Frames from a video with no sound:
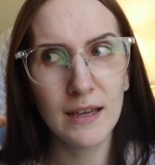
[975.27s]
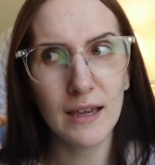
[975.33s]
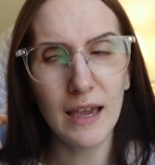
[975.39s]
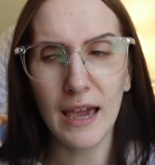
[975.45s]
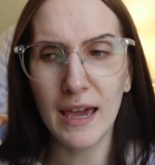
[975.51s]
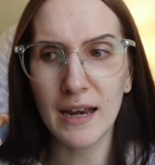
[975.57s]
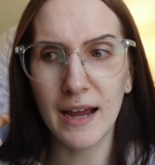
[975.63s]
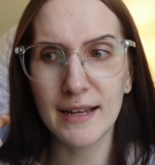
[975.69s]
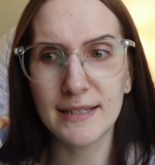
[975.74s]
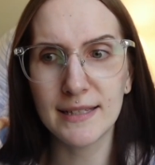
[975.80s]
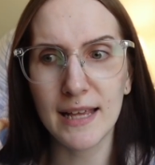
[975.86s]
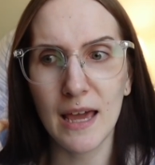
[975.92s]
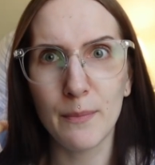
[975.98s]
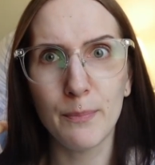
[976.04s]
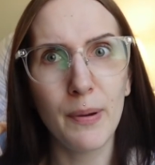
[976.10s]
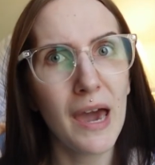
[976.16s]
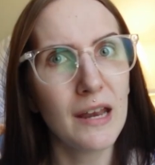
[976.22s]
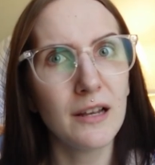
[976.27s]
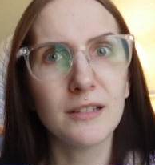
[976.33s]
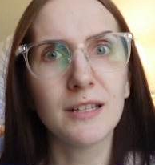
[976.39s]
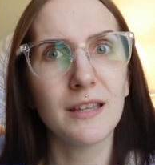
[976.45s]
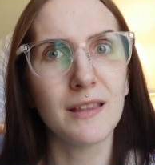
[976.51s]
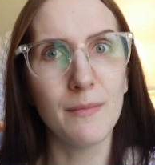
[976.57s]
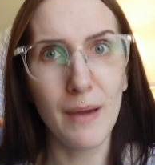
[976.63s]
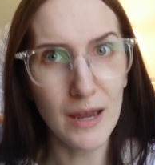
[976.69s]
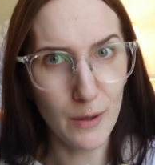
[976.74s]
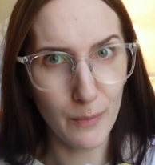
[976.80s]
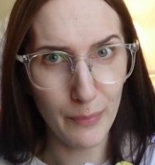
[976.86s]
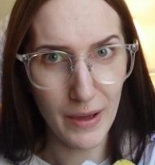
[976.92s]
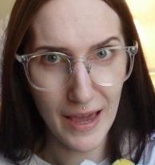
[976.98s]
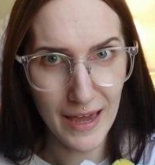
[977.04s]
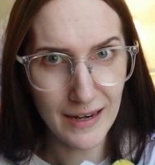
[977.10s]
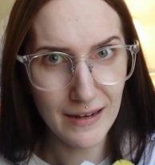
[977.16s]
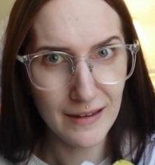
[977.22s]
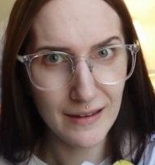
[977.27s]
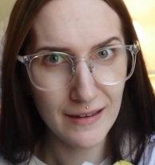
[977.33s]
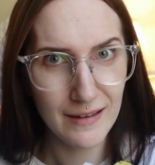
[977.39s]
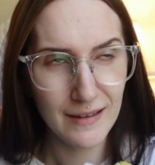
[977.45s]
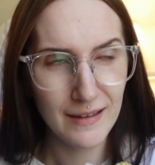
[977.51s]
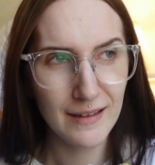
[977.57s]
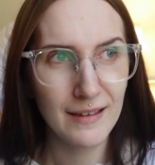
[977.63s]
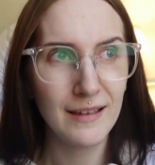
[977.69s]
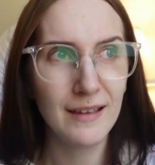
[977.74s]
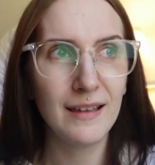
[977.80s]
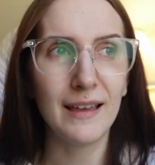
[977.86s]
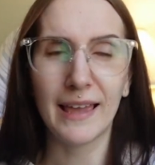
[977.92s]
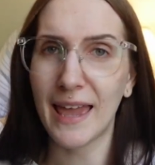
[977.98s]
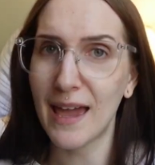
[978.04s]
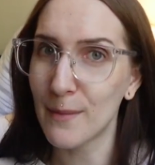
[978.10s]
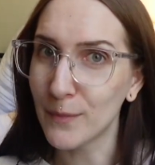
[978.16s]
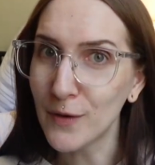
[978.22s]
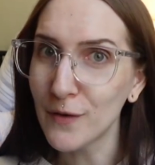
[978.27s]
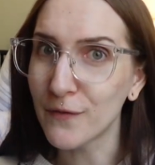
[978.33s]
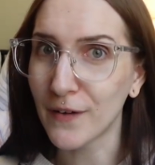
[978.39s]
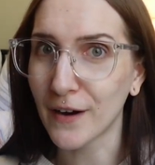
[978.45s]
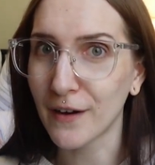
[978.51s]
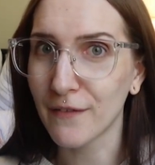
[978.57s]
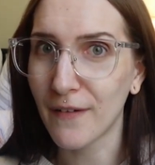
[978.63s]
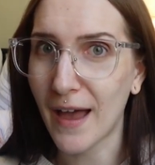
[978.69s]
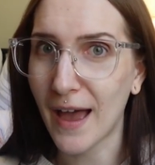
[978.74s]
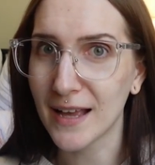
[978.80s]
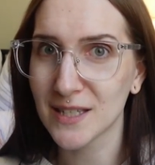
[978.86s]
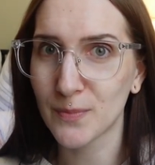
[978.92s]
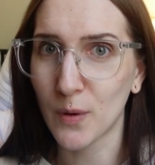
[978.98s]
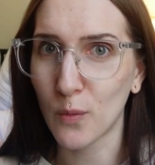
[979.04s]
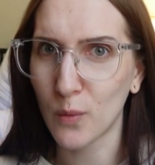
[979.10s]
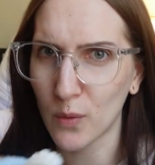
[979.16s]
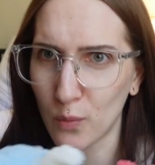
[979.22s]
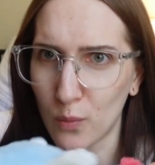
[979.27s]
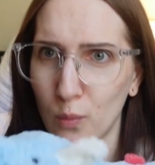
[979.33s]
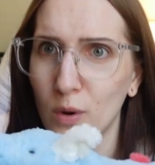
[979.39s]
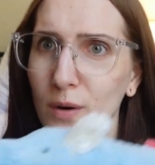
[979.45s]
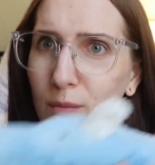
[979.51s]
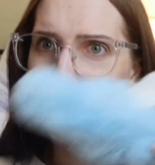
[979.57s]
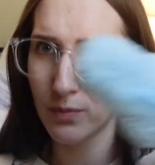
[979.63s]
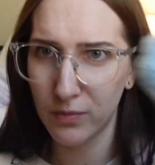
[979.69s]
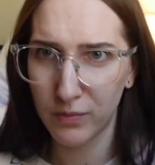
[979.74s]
And I said, pedal to the metal, bud. Can't move very fast, but we're